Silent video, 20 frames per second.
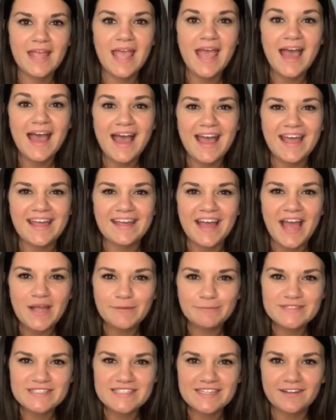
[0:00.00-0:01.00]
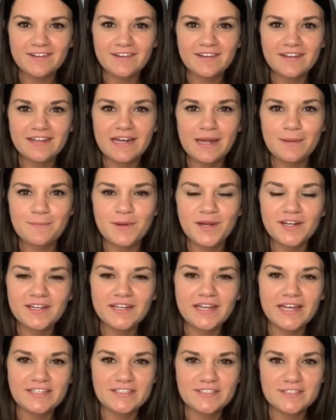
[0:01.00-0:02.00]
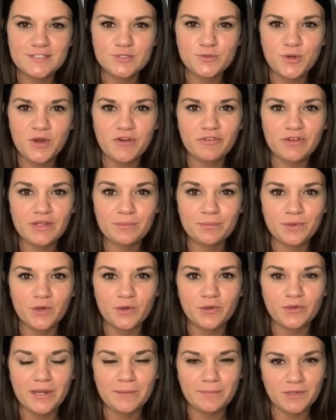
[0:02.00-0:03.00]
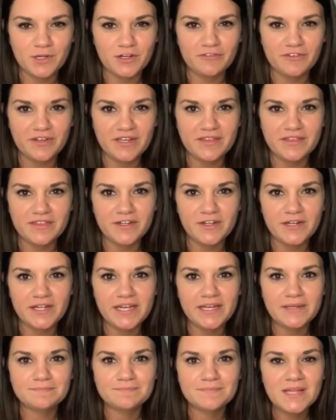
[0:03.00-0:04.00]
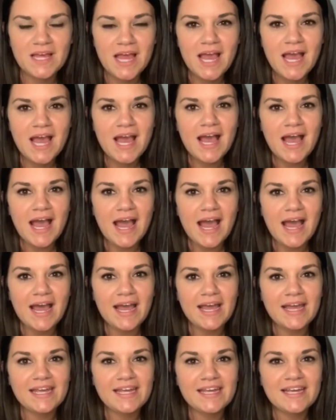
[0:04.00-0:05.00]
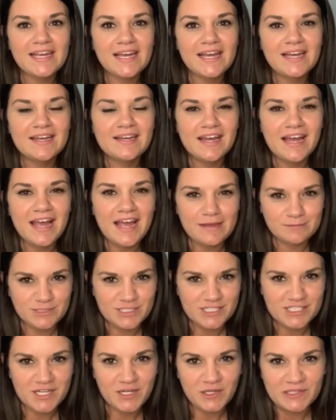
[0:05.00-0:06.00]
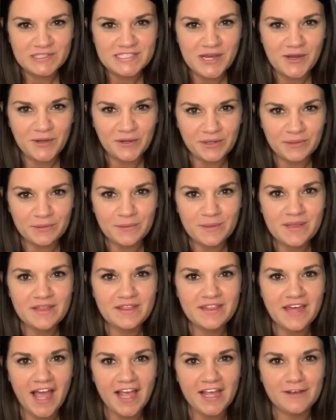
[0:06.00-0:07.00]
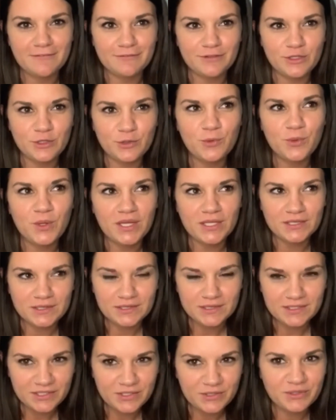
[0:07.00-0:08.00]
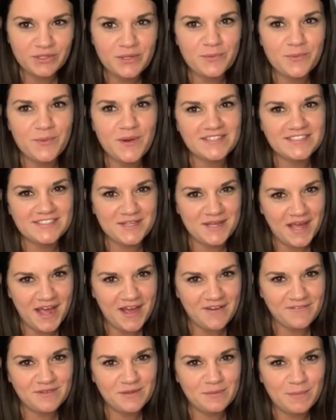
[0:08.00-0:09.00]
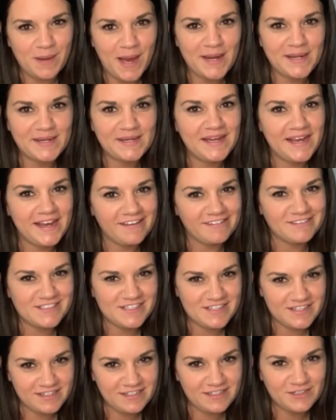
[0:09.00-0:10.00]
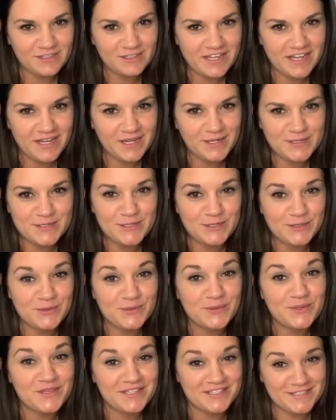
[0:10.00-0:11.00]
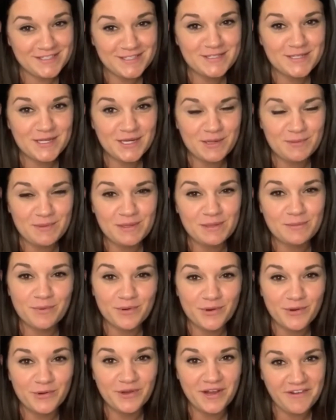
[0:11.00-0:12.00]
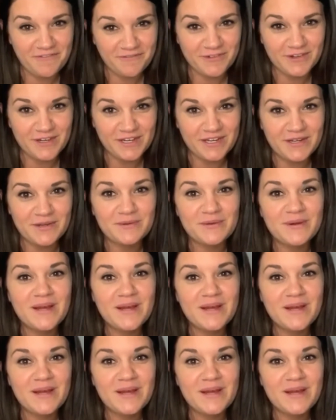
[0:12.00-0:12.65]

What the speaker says: Hi, I'm Sarah, and I'm part of Casey's 12-week program, Caribbean 30. I am just here to tell you that if you literally want to have the body and eat your cake too, this is going to be the program for you.